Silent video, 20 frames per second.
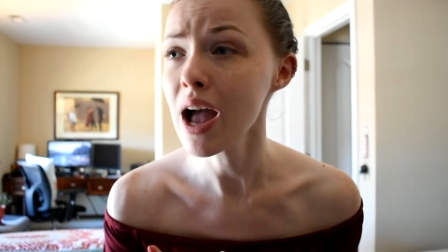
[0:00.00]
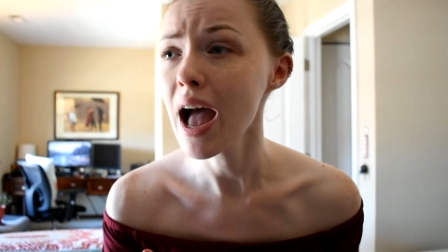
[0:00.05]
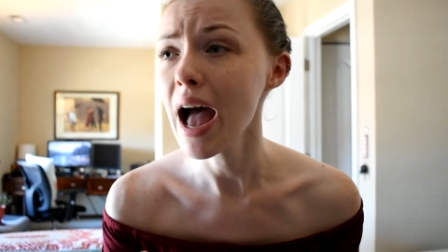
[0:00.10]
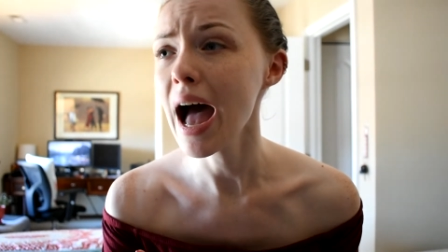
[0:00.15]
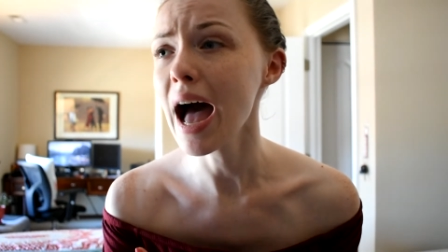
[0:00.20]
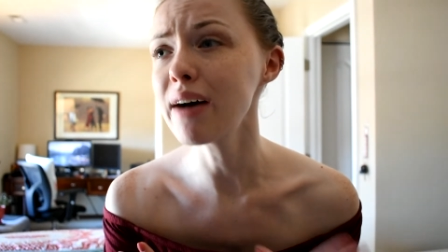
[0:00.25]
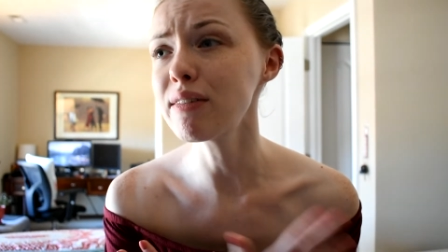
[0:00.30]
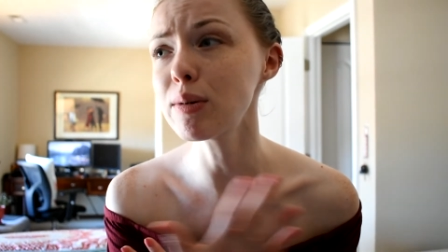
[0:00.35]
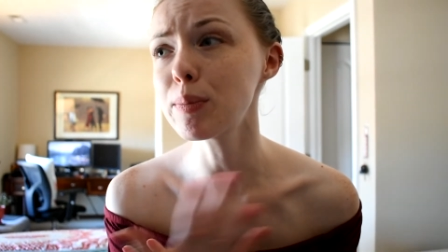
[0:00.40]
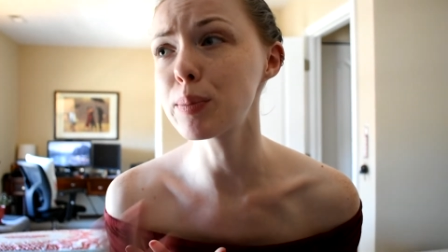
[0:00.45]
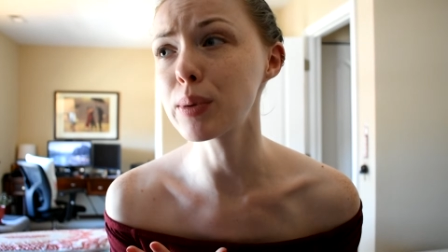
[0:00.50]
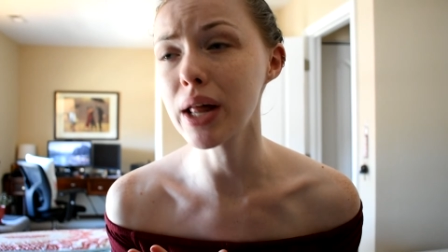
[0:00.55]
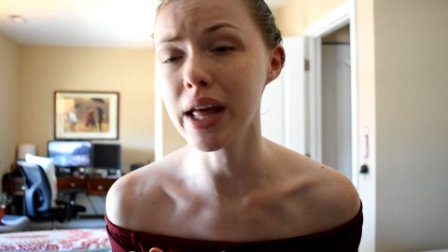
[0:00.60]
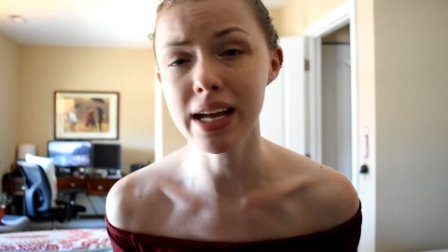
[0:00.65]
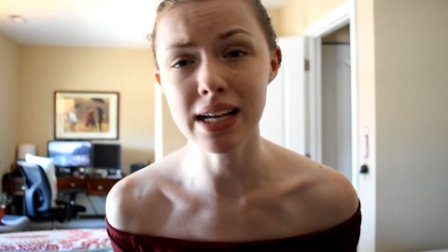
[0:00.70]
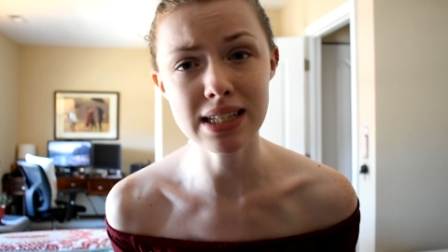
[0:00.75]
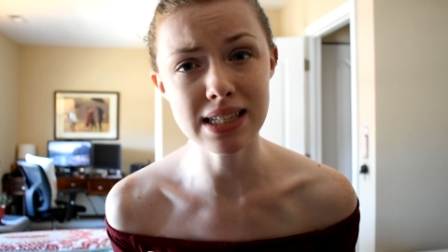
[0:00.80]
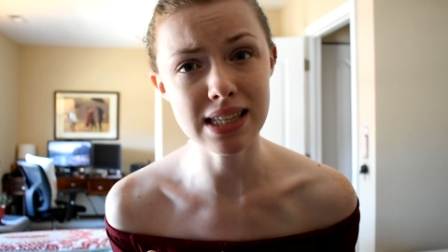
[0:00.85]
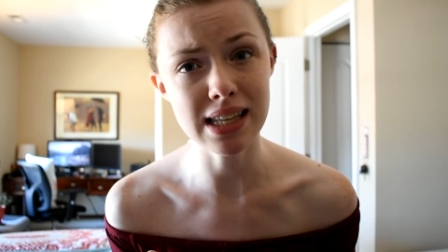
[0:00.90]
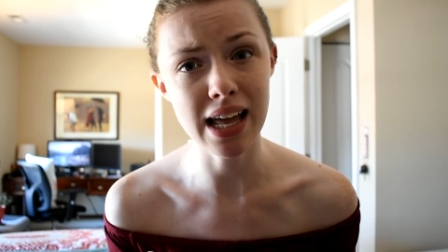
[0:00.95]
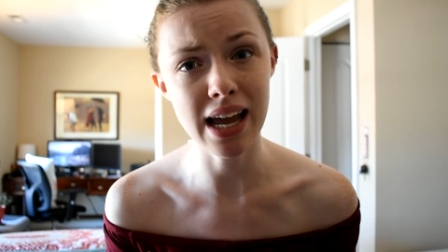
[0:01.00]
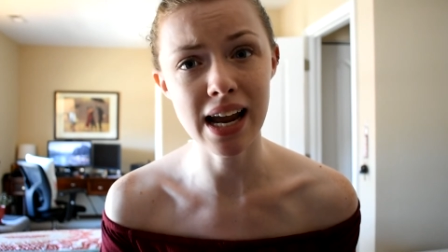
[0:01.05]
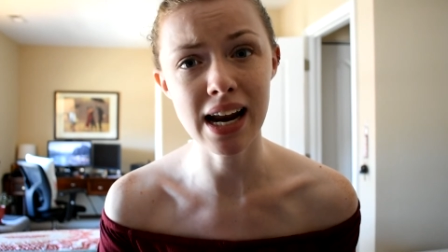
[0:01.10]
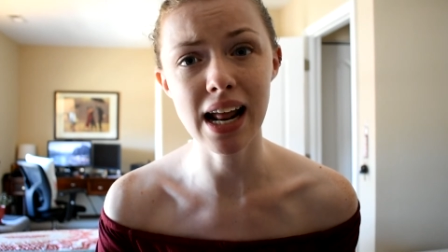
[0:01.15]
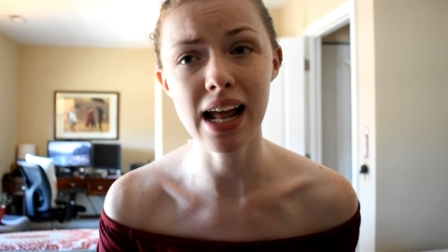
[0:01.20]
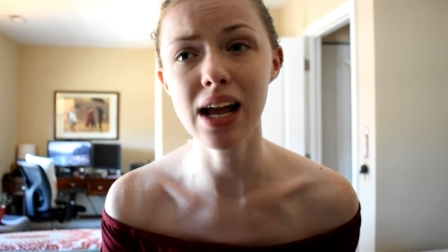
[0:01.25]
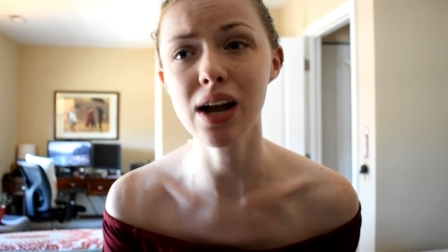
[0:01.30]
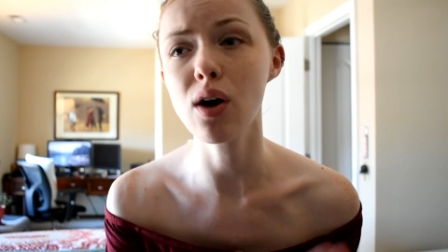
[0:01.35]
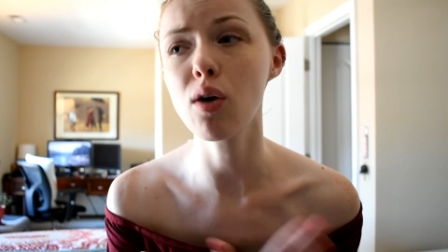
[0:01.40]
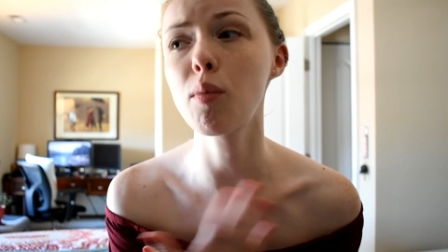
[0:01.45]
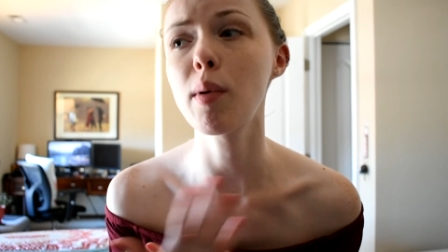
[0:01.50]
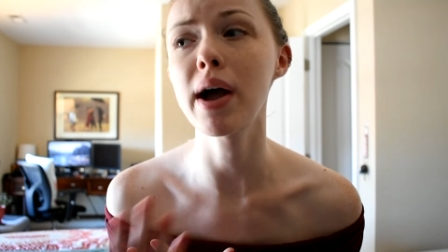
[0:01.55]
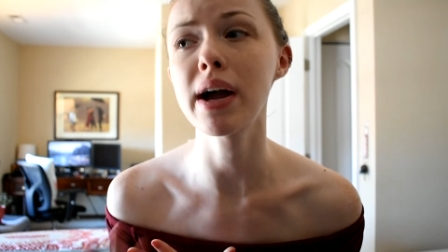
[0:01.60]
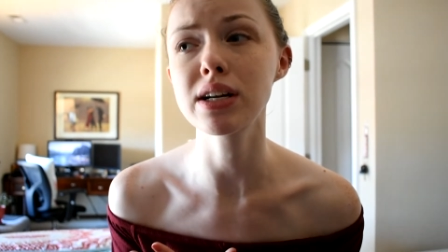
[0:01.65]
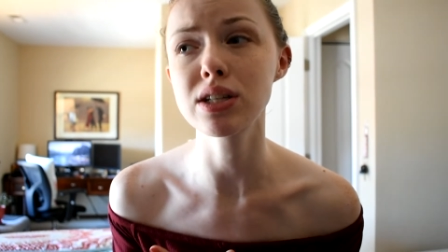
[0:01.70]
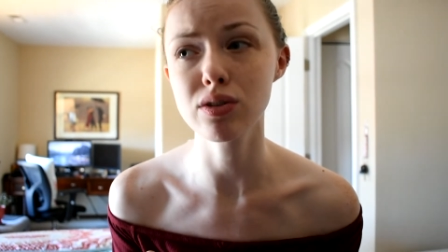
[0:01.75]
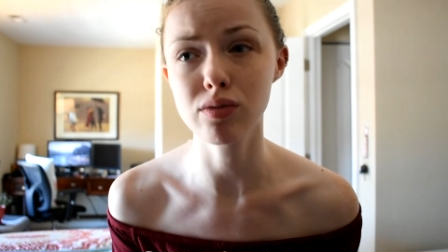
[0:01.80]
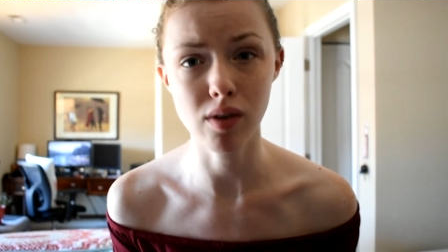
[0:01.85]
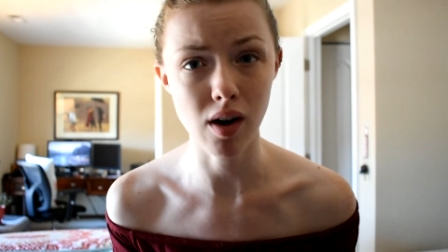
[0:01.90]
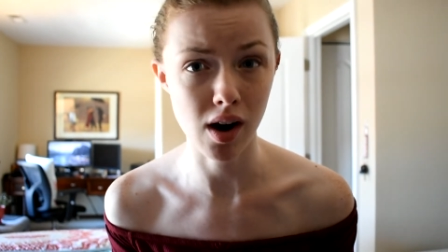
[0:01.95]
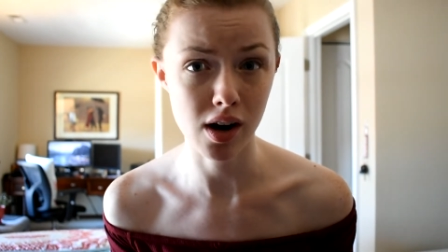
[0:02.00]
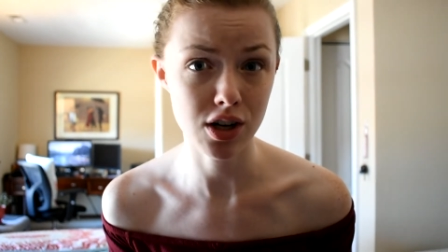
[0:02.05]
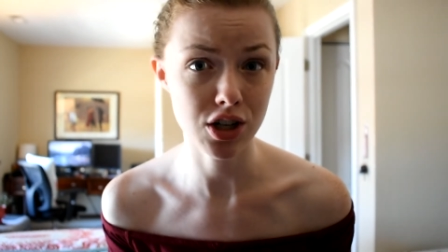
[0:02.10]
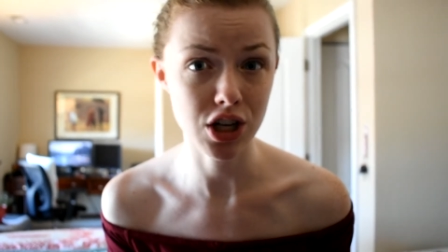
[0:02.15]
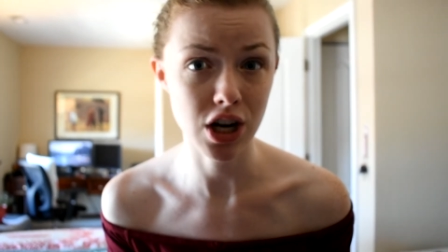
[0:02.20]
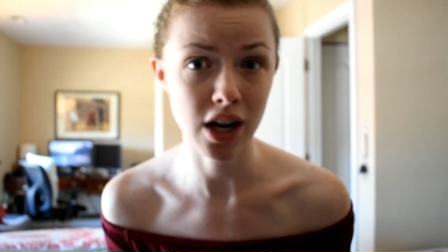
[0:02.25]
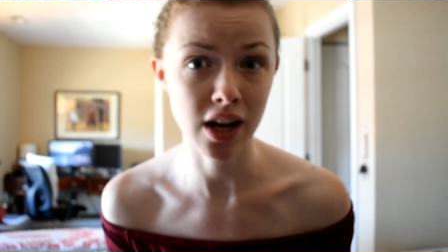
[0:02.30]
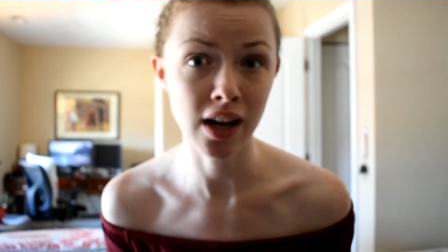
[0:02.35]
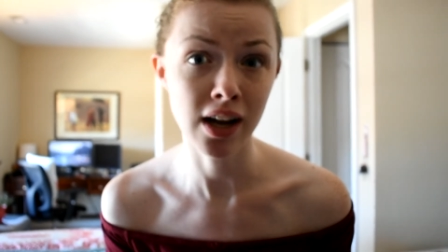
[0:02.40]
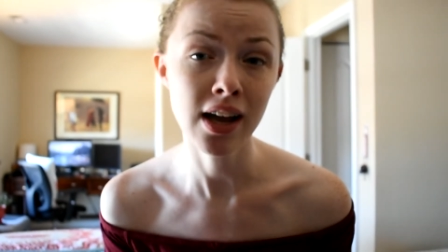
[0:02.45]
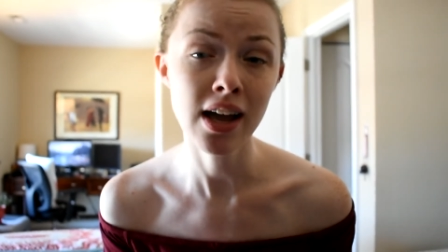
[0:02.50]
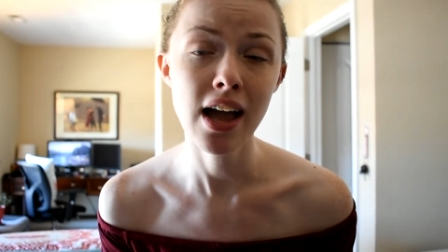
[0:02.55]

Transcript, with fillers: have a blank slate and go back to Rasha